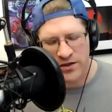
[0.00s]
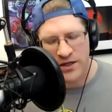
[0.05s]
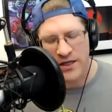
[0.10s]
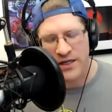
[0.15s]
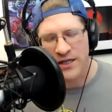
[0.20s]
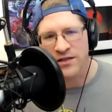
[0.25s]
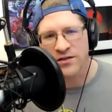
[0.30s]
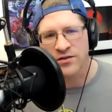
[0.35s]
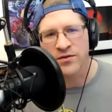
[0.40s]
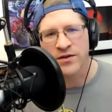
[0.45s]
you get
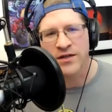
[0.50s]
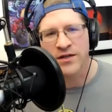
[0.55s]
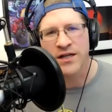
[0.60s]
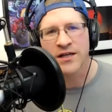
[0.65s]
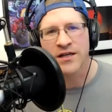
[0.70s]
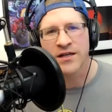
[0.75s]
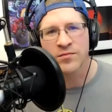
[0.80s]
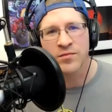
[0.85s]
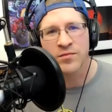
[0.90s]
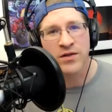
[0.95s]
into it,
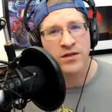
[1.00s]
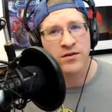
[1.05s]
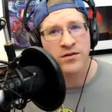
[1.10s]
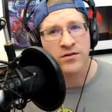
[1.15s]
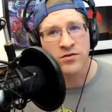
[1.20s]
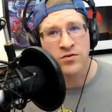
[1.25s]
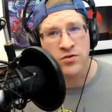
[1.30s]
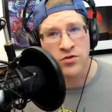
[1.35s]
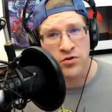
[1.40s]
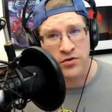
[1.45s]
it can
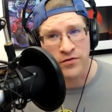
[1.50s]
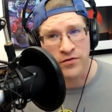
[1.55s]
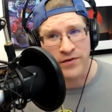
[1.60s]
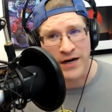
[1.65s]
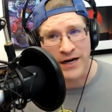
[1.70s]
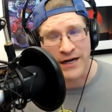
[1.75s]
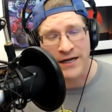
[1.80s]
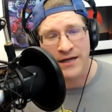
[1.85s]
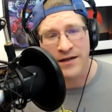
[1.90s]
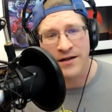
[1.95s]
be
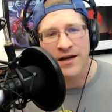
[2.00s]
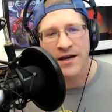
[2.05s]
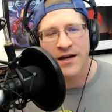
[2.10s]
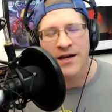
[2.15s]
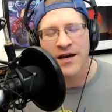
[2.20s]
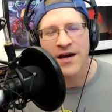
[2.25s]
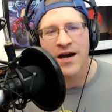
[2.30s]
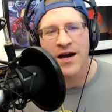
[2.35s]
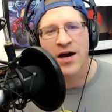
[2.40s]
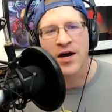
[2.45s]
nerve-wracking,
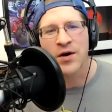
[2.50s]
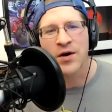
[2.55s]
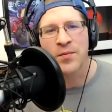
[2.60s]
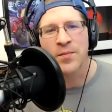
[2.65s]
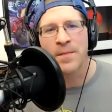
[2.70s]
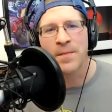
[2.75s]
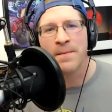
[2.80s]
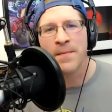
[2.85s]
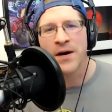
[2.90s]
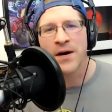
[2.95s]

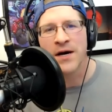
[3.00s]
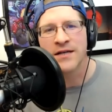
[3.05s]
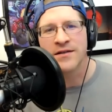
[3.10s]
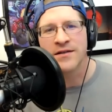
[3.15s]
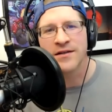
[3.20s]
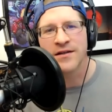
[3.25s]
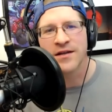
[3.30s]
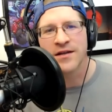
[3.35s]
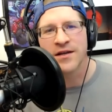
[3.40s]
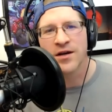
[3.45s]
but
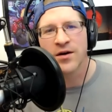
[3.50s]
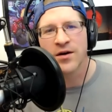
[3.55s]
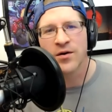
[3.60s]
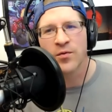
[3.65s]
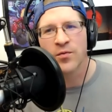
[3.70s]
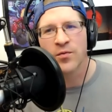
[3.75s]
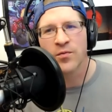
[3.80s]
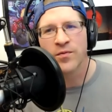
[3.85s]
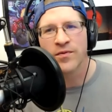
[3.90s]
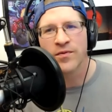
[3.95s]

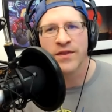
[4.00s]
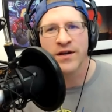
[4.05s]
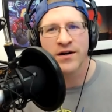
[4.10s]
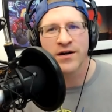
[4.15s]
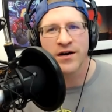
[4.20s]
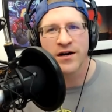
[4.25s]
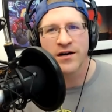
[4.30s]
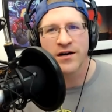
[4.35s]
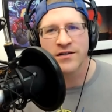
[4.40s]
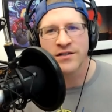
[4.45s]

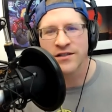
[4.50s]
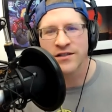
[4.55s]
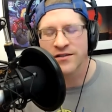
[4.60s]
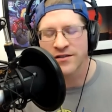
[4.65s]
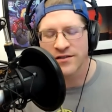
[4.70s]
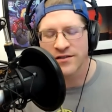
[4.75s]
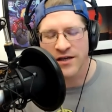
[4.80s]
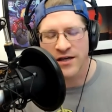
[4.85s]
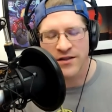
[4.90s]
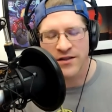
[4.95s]
there are
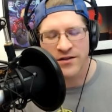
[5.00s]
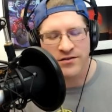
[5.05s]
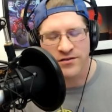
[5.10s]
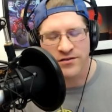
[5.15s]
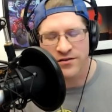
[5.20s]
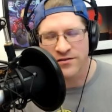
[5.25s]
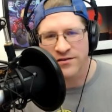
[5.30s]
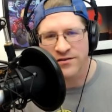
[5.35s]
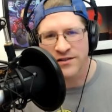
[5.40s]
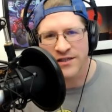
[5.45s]

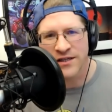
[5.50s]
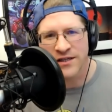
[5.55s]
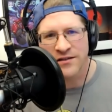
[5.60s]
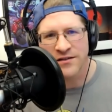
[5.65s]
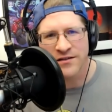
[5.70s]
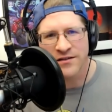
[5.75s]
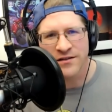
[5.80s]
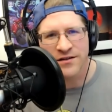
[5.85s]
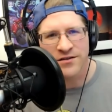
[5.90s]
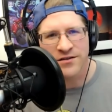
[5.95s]
certain
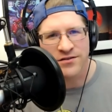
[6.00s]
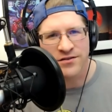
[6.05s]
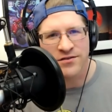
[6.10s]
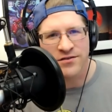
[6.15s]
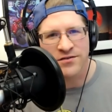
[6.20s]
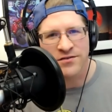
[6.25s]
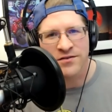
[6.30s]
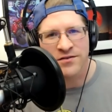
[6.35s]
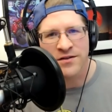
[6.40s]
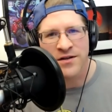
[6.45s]
scenes, there are
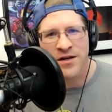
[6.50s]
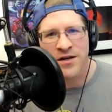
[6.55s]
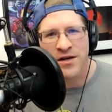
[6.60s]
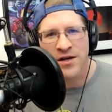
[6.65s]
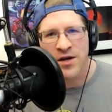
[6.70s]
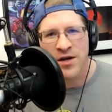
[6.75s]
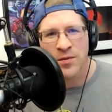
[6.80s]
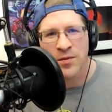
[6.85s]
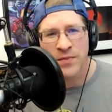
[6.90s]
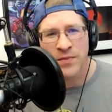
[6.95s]
certain
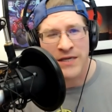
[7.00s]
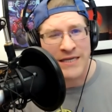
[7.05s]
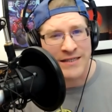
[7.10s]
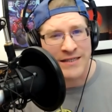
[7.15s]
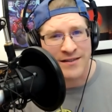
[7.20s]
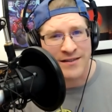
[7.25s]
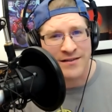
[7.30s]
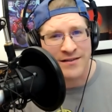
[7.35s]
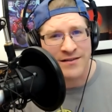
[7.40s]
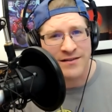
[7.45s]

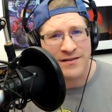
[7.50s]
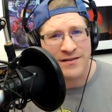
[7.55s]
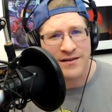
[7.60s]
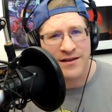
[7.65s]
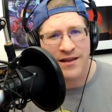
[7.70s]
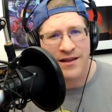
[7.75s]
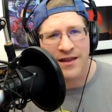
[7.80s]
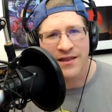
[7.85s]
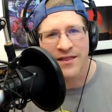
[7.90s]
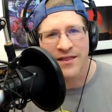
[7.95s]
pieces
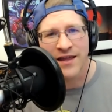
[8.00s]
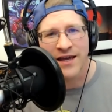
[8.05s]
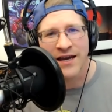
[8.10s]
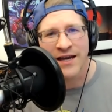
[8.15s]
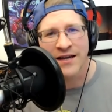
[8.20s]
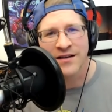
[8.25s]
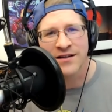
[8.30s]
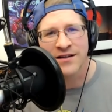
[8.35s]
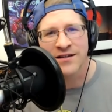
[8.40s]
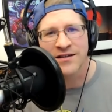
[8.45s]

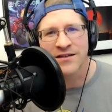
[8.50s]
that